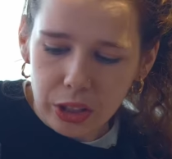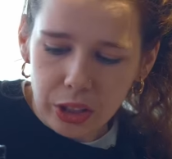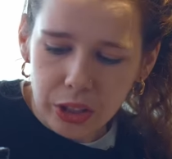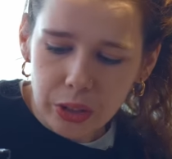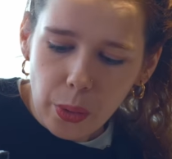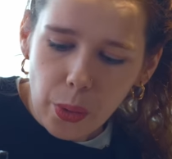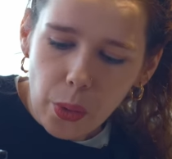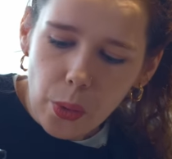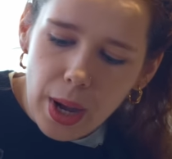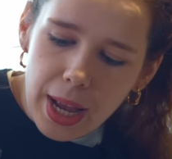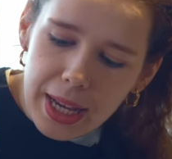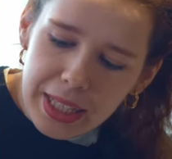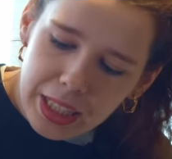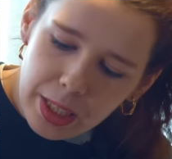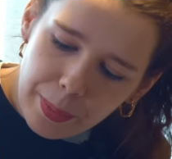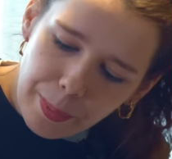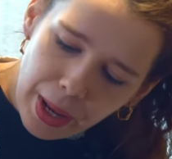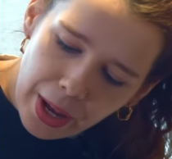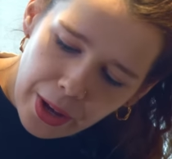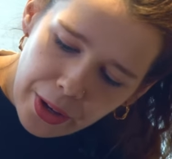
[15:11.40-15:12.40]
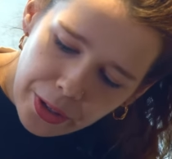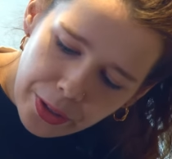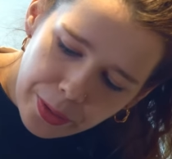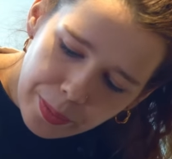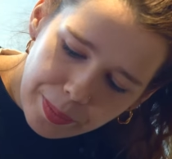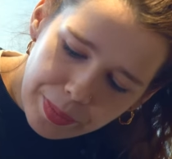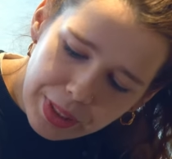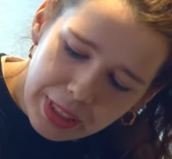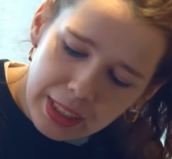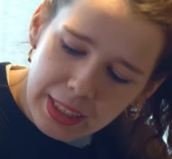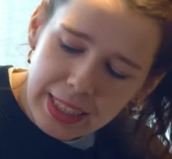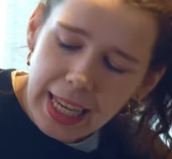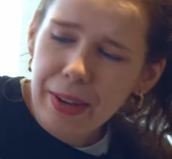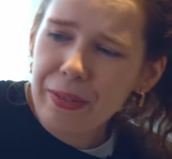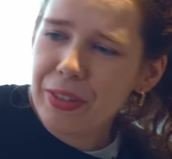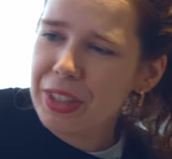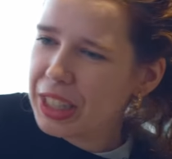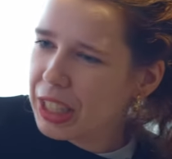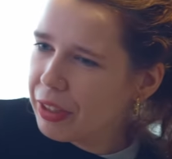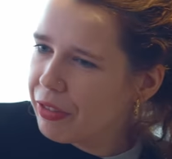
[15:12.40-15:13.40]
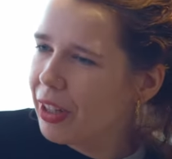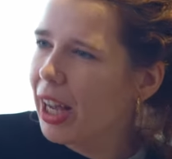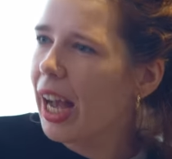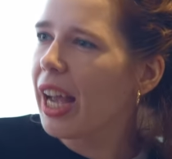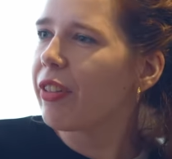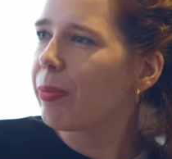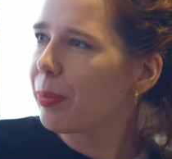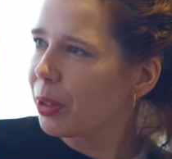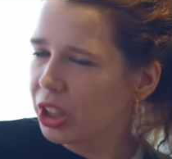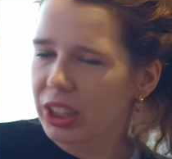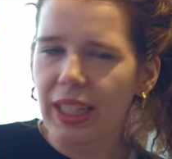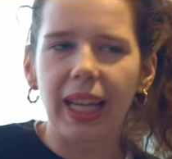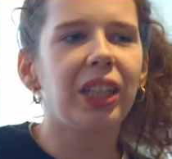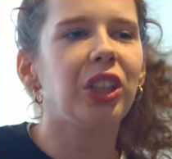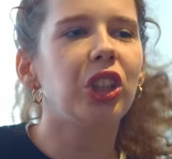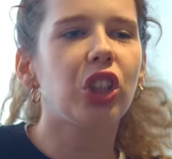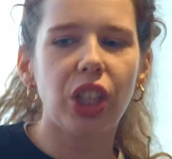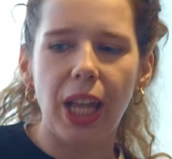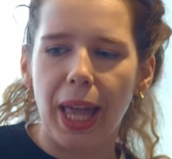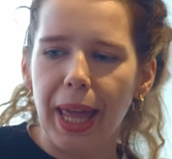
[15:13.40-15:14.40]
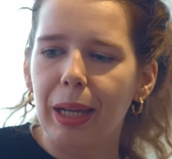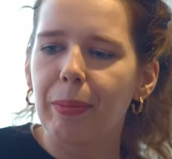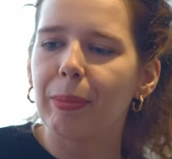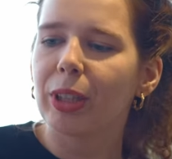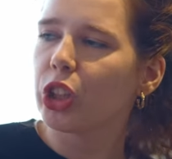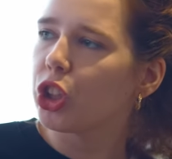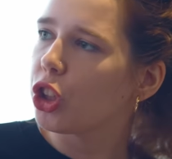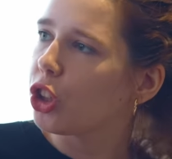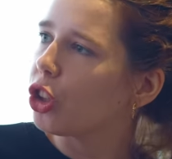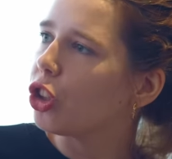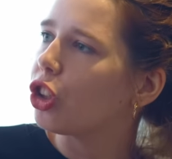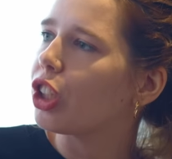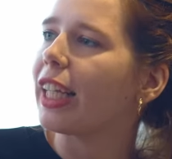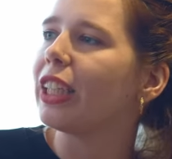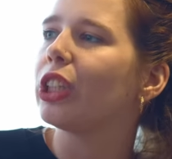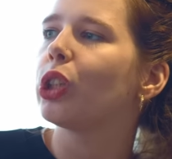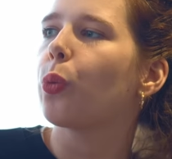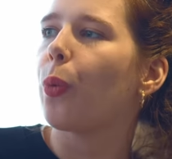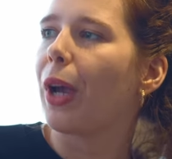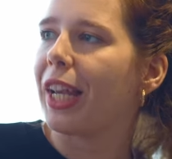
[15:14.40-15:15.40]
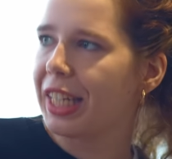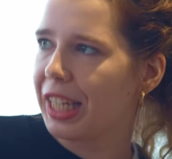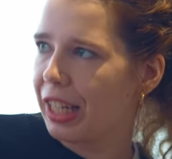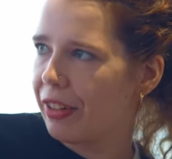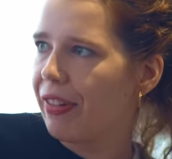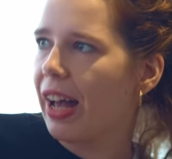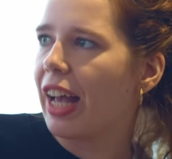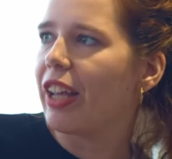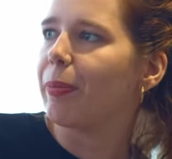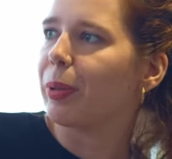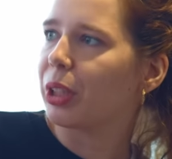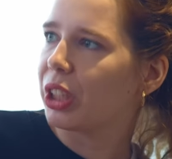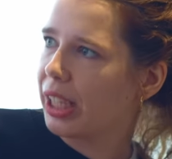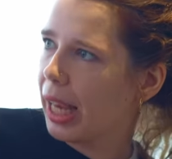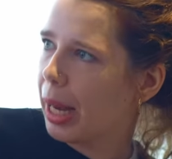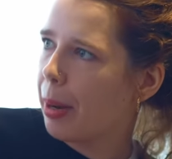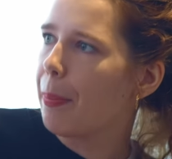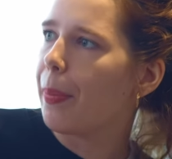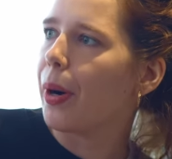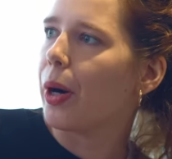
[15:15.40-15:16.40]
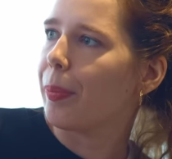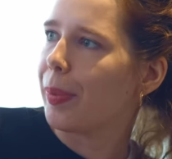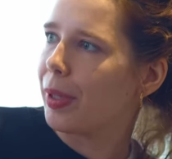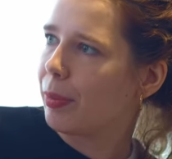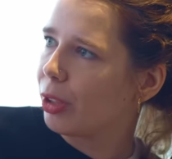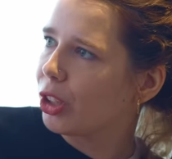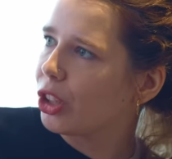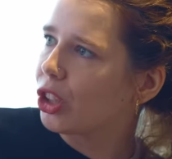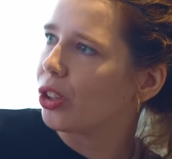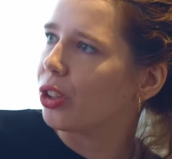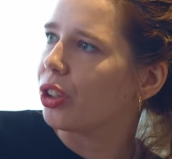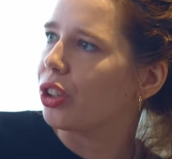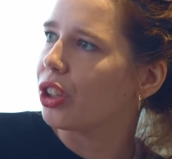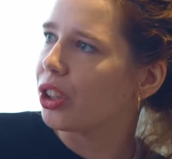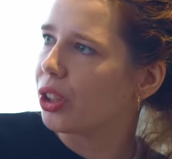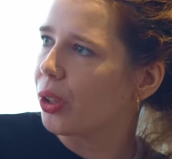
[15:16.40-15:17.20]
So it's about seventy-five percent sherry matured and twenty-five percent bourbon matured.